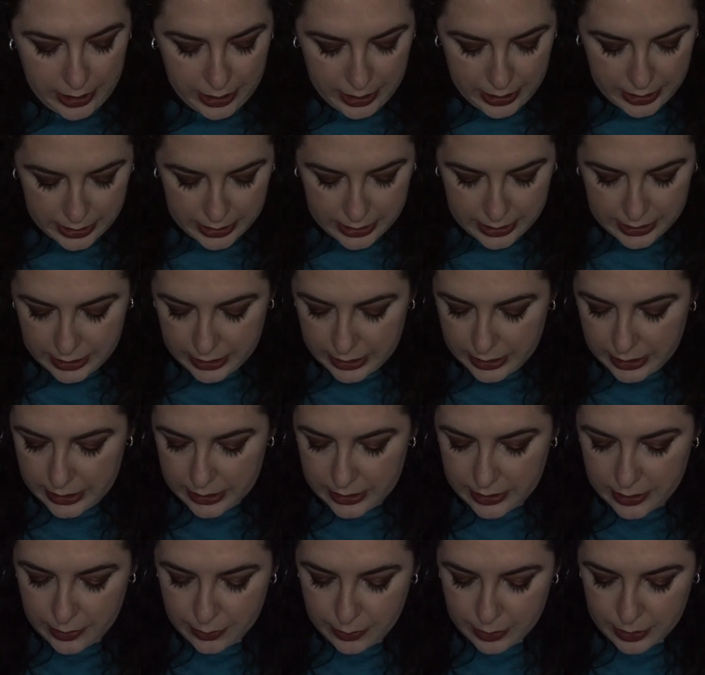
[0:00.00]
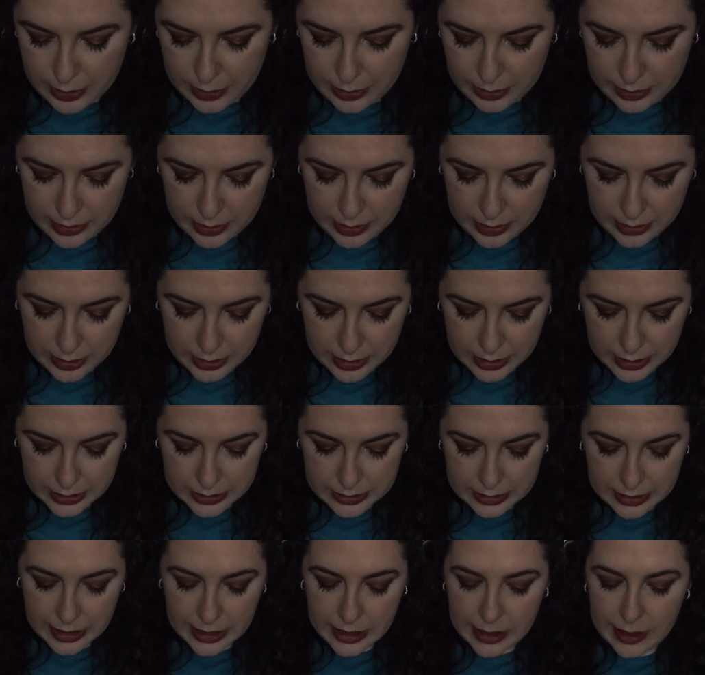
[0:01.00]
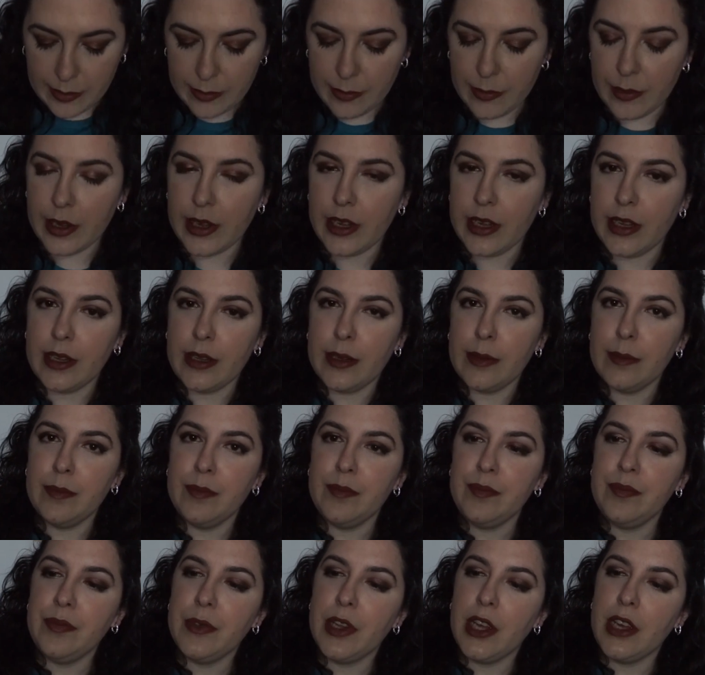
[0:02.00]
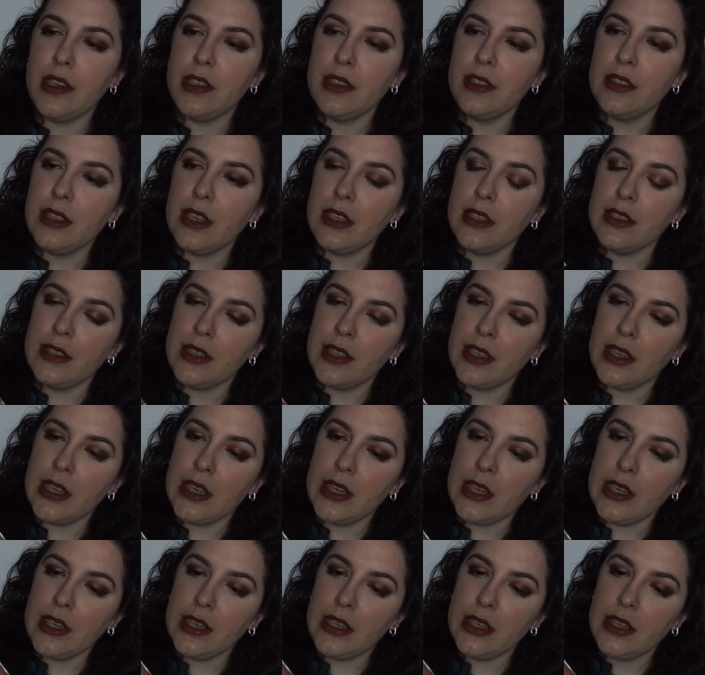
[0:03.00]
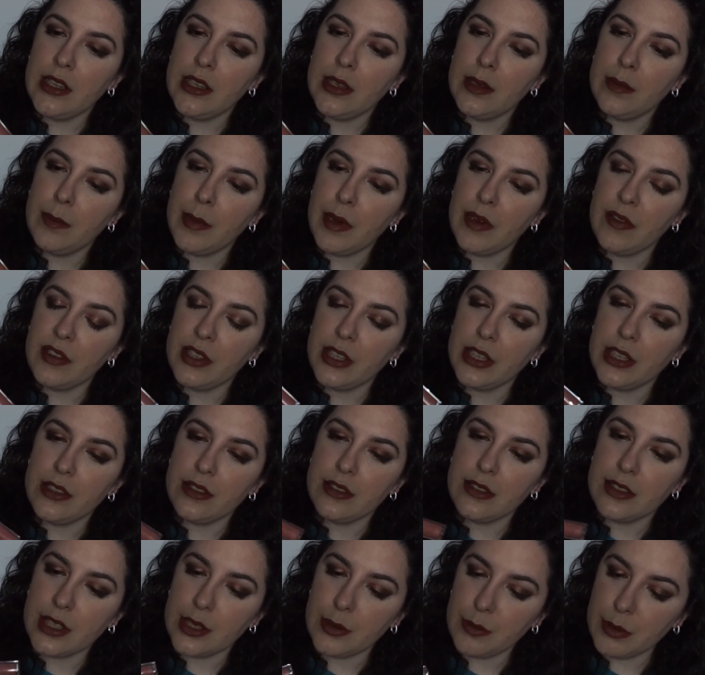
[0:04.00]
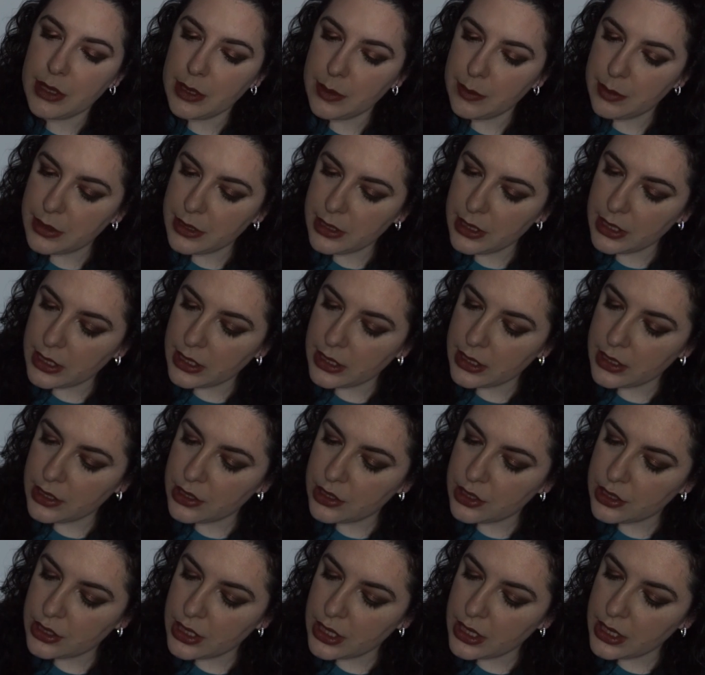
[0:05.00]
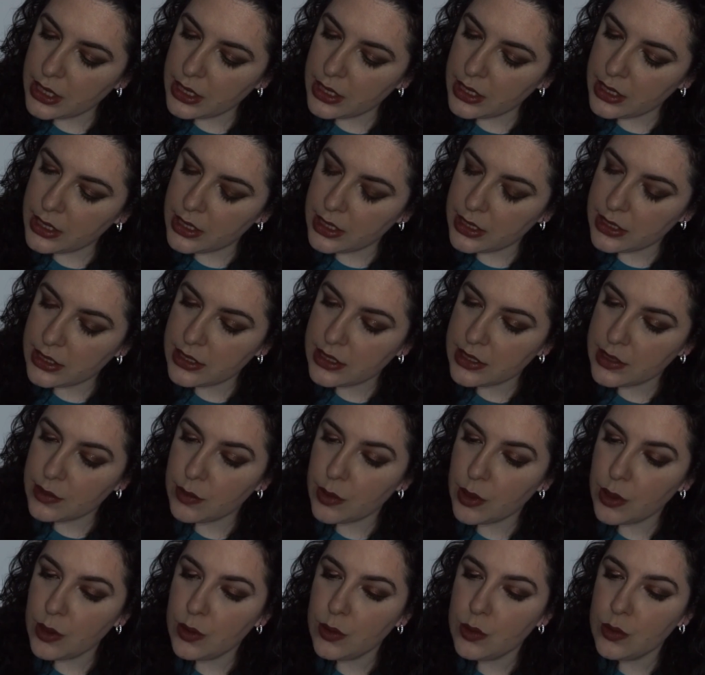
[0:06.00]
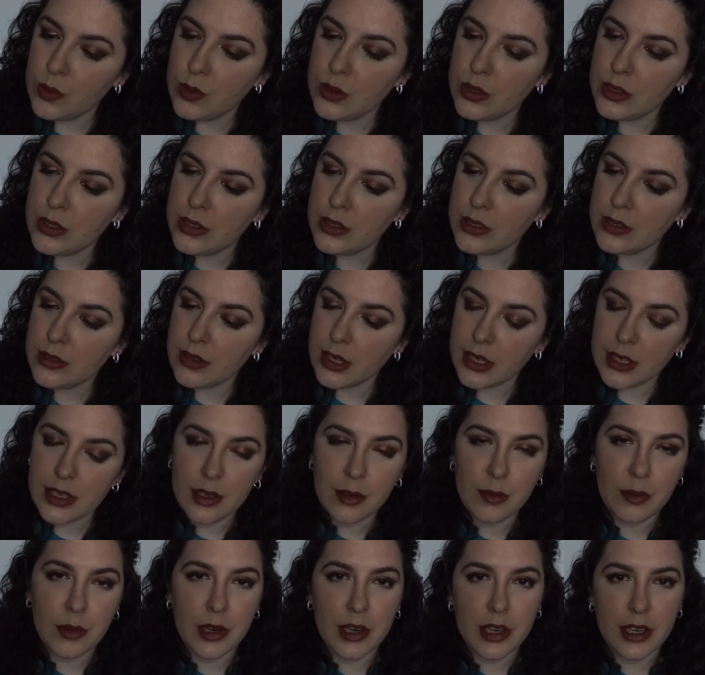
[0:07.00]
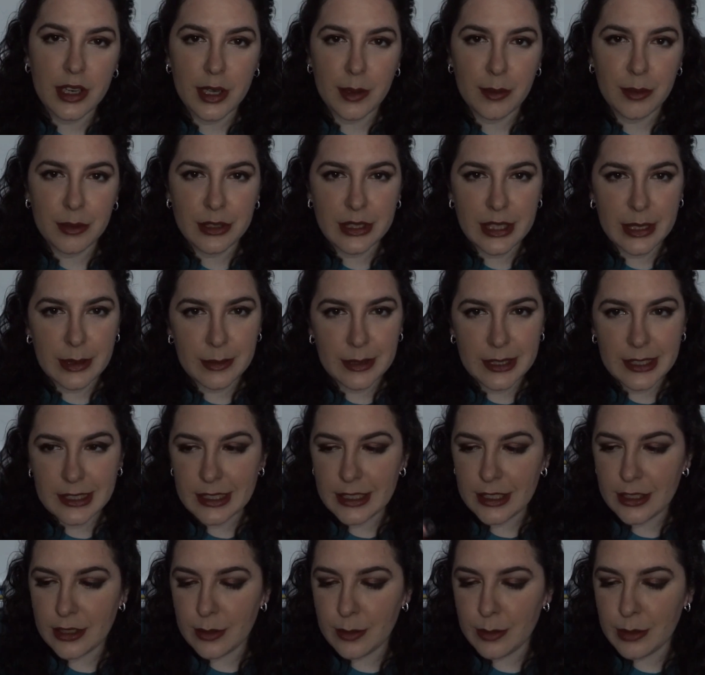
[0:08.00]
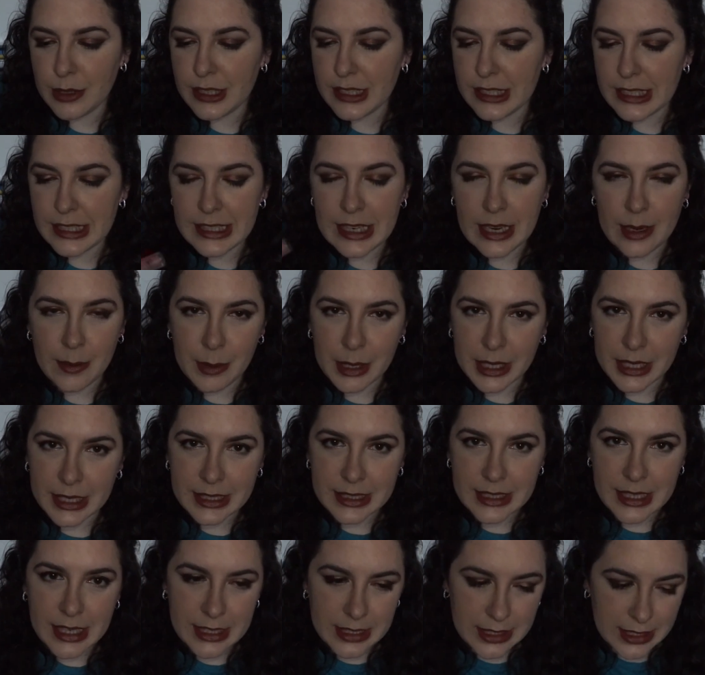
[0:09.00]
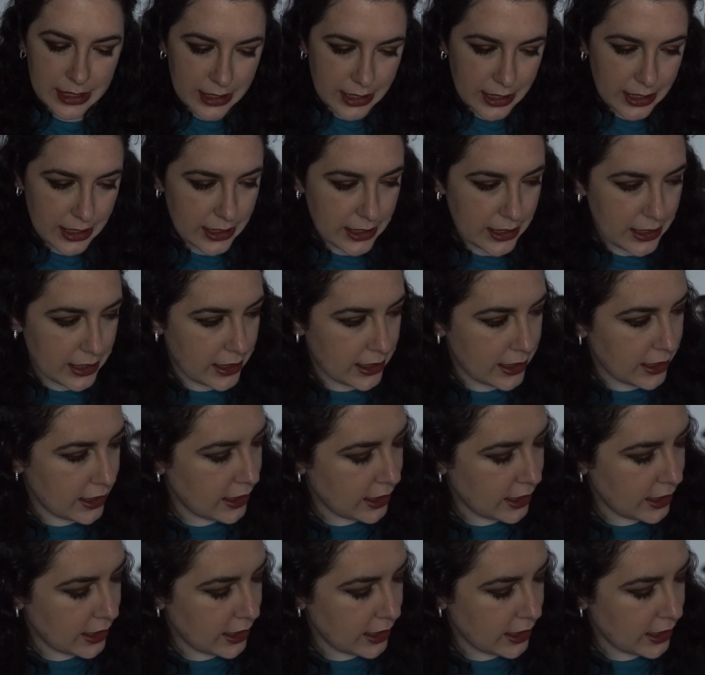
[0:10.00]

let's see. Let's start with the things. I have Anastasia Beverly Hills Liquid Lipstick in the shade Dusty Rose. I did wear it a couple times this year, but did not make a dent in it.